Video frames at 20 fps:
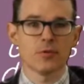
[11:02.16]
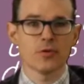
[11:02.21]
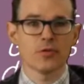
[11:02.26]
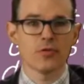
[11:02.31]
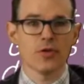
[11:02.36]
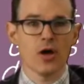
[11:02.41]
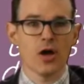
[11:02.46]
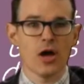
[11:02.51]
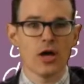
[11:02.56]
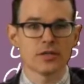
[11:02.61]

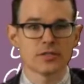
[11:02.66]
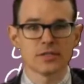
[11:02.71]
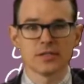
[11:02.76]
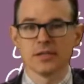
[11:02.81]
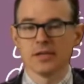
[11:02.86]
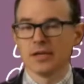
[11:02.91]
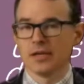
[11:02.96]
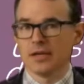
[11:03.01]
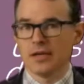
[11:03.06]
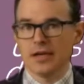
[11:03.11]
thought
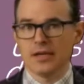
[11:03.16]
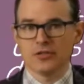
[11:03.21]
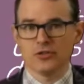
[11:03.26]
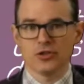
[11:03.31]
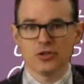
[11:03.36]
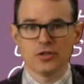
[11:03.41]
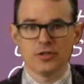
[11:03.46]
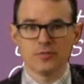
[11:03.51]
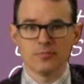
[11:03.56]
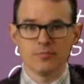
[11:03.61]

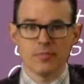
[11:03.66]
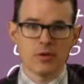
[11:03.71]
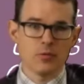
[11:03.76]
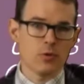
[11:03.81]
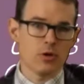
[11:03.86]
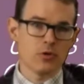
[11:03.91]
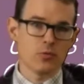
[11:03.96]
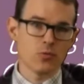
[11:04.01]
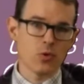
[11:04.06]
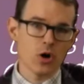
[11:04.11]
it
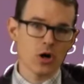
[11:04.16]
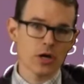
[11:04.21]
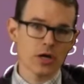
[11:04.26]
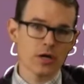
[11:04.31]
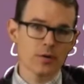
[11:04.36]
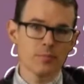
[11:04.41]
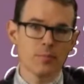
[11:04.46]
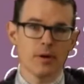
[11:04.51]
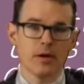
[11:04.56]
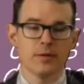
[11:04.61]
wouldn't
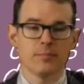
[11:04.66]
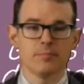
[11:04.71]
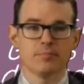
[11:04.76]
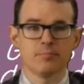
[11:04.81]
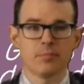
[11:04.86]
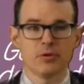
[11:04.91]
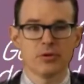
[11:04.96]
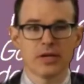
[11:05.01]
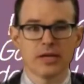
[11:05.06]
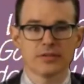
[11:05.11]
work,
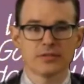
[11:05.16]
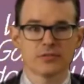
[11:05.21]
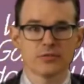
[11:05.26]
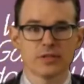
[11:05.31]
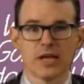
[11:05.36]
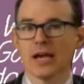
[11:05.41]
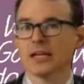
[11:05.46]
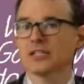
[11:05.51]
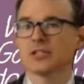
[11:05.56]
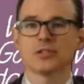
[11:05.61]
but Bill Gates
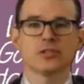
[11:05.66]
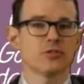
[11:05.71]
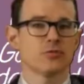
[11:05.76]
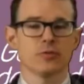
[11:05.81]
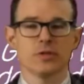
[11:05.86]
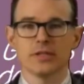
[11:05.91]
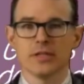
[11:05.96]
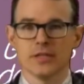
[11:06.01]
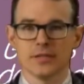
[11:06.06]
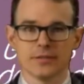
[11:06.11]
agreed. I should just
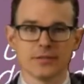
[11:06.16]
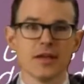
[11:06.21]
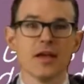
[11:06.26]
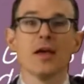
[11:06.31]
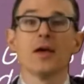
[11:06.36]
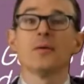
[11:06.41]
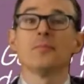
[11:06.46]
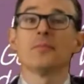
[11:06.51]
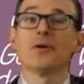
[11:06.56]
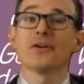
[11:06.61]
read this.
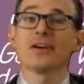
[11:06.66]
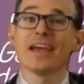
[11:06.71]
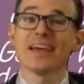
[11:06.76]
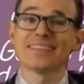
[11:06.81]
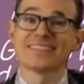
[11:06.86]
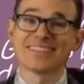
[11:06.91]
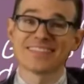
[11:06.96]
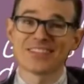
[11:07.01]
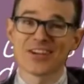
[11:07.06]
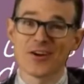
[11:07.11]
Bill
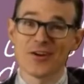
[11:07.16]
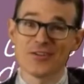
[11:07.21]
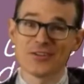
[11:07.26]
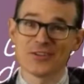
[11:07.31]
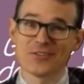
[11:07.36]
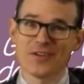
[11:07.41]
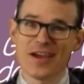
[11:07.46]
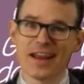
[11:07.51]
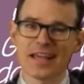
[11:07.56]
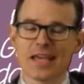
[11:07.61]
Gates determined
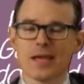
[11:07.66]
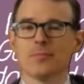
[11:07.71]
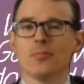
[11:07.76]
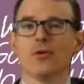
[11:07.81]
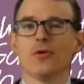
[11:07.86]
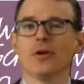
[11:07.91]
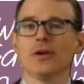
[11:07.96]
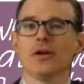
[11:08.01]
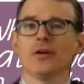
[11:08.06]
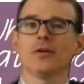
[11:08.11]
to eradicate
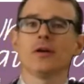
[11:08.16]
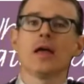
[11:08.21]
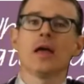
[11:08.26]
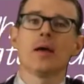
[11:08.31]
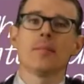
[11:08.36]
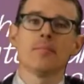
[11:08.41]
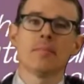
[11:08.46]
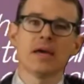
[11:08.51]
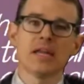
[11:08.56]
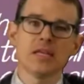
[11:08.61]
polio.
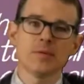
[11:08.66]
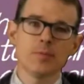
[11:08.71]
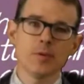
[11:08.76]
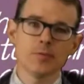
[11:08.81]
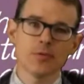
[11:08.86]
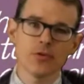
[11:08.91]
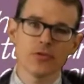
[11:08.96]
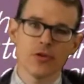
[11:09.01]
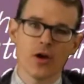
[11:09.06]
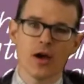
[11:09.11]
Many
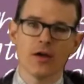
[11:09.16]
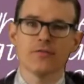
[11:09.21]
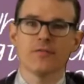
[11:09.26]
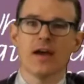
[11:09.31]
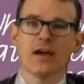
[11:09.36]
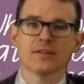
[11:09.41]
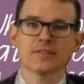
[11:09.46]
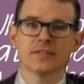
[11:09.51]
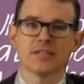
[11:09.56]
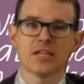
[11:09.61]
people thought
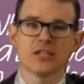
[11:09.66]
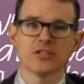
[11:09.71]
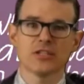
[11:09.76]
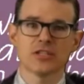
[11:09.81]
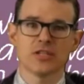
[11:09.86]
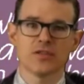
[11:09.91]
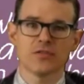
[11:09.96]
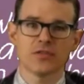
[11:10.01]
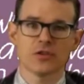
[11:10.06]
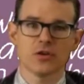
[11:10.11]

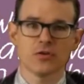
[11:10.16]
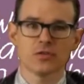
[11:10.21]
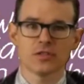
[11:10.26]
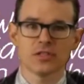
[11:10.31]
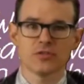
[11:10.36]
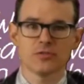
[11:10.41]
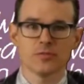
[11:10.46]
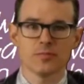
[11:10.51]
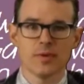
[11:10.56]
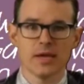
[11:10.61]
vaccination
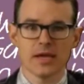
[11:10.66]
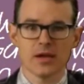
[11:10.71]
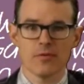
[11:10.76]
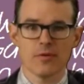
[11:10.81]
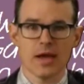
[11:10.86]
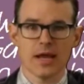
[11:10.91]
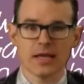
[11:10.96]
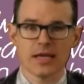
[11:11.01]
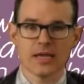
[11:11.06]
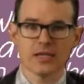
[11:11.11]
difficulties would make
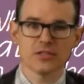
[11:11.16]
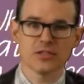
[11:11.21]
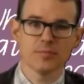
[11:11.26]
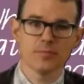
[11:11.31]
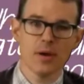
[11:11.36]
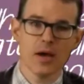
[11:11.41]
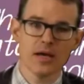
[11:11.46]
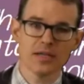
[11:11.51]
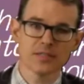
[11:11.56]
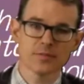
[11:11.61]
eradication
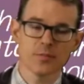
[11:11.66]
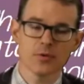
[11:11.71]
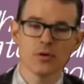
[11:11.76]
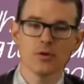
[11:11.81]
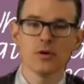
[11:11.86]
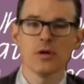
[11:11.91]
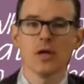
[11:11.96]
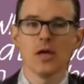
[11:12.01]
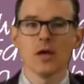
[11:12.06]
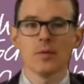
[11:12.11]

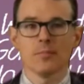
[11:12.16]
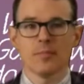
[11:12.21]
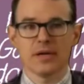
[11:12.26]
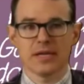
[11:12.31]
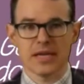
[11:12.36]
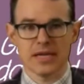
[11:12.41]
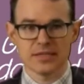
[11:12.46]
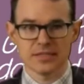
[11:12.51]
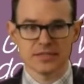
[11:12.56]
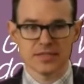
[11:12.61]
impossible, but
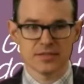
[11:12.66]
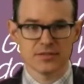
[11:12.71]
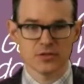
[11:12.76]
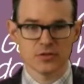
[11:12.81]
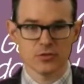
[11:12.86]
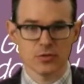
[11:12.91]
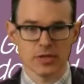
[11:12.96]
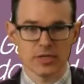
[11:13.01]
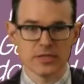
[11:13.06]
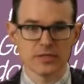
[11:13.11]
Gates
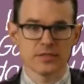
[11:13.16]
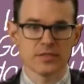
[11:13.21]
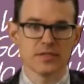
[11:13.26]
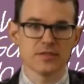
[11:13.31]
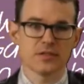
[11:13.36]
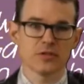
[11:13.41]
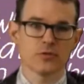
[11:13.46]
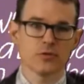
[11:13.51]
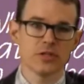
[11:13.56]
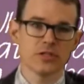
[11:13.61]
disagrees.
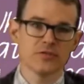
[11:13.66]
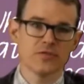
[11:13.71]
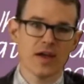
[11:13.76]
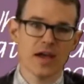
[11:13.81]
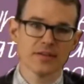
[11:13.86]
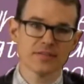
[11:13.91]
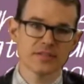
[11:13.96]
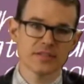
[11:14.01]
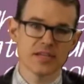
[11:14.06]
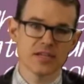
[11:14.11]
He's increased
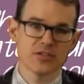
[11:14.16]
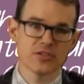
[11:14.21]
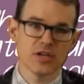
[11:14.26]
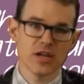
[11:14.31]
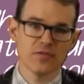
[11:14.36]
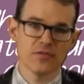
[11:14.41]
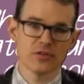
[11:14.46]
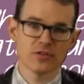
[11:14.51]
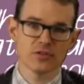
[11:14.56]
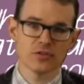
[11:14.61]
vaccination
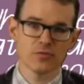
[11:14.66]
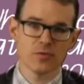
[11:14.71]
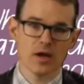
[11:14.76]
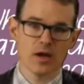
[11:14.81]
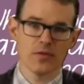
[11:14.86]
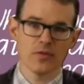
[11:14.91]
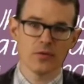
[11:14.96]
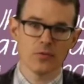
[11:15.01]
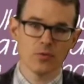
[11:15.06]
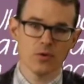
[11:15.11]
efforts
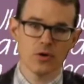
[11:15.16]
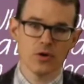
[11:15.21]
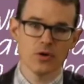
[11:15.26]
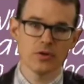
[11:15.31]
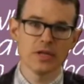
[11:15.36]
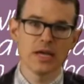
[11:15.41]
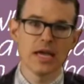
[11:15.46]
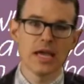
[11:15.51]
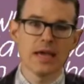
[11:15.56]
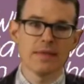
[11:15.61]
around the
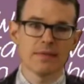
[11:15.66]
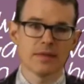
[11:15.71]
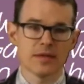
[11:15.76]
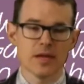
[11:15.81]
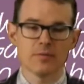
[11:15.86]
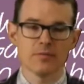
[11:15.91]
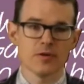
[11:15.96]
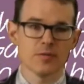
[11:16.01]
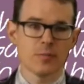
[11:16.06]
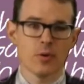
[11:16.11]
world. The
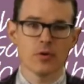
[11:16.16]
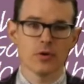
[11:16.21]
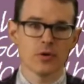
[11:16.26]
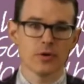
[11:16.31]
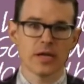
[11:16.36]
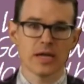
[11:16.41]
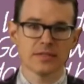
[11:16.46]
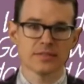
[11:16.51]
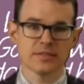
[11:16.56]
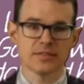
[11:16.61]
number of
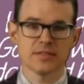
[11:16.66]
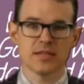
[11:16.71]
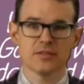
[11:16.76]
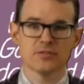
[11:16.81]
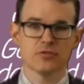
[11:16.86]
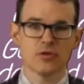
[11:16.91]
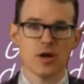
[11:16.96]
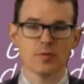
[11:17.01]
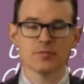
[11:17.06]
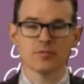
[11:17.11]
polio cases has
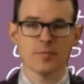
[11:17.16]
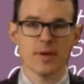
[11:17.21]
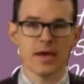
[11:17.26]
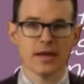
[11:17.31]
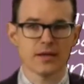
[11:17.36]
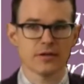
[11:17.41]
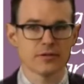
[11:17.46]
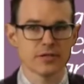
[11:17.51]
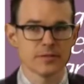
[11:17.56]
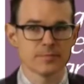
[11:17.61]
dropped
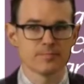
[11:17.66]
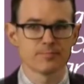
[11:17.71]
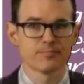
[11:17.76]
dramatically.